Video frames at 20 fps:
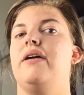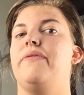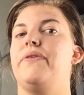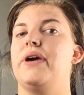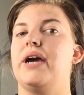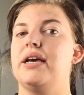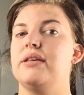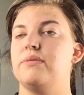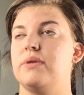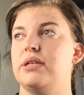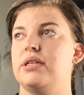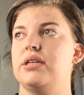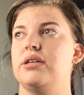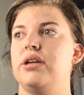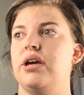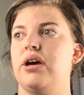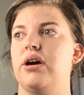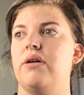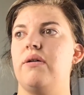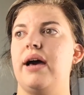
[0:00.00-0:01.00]
If you guys want
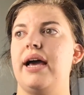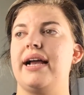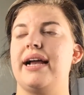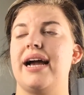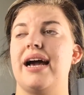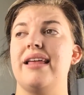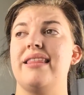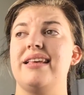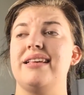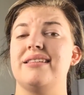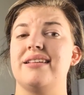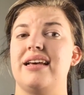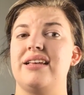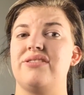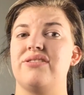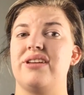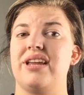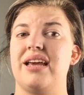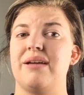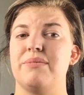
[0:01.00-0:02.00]
to know, I got these
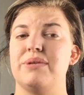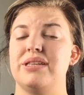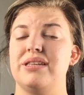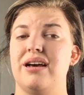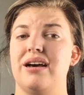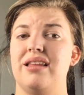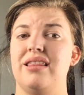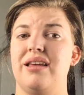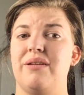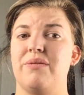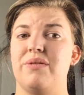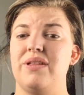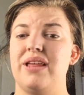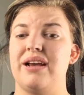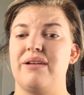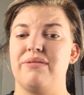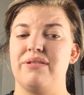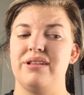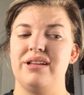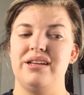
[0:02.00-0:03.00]
lights on Amazon. They
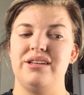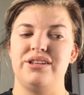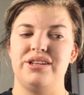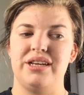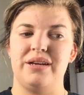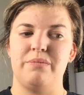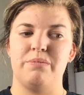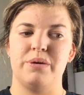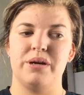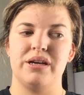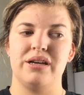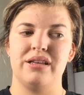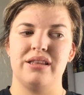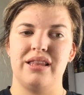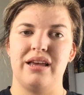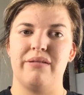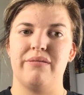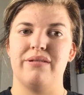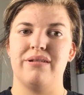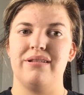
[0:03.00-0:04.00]
were like really cheap.
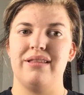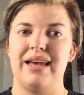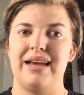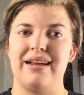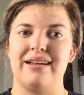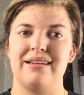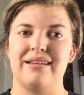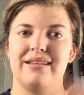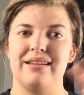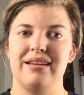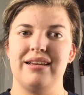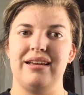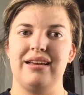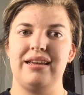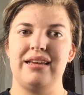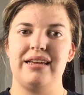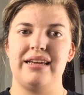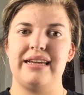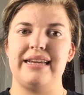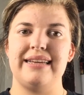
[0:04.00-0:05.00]
They were like
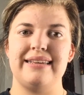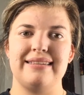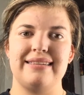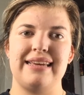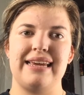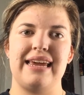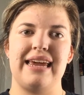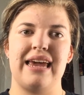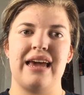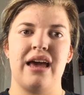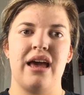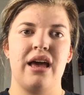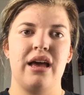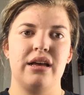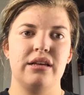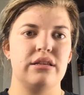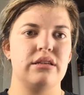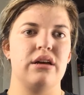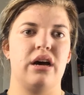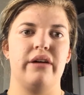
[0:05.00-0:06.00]
easy
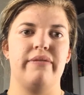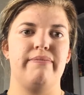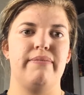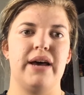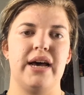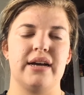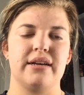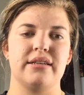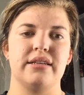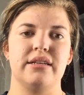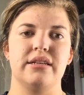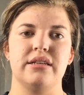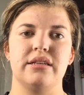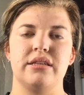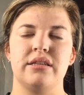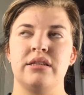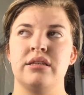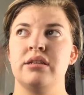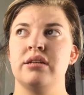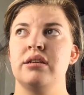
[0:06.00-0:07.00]
soft
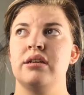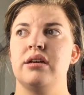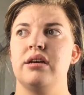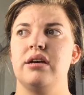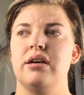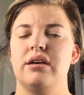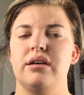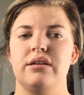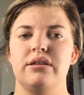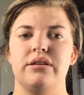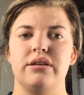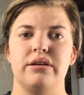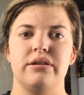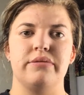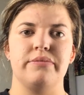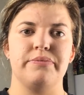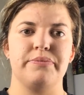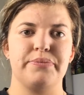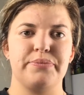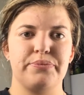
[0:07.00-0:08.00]
boxes.
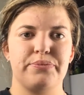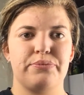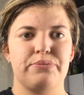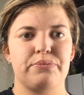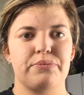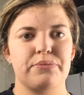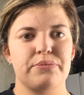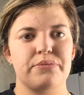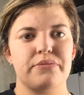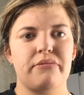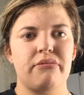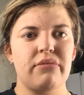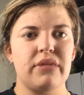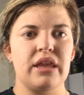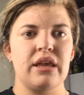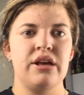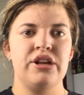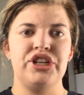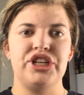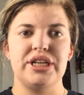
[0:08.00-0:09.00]
So
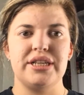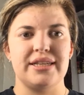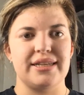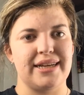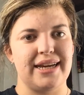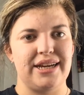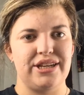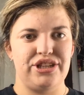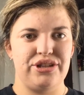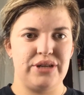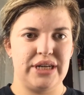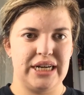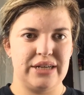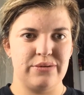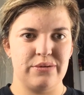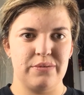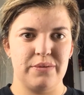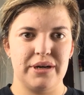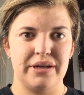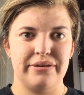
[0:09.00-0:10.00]
just in case you
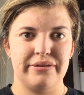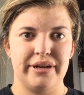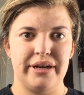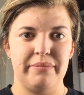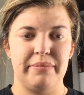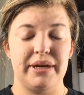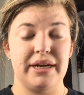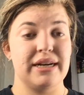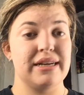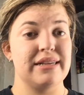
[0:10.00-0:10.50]
guys were wondering,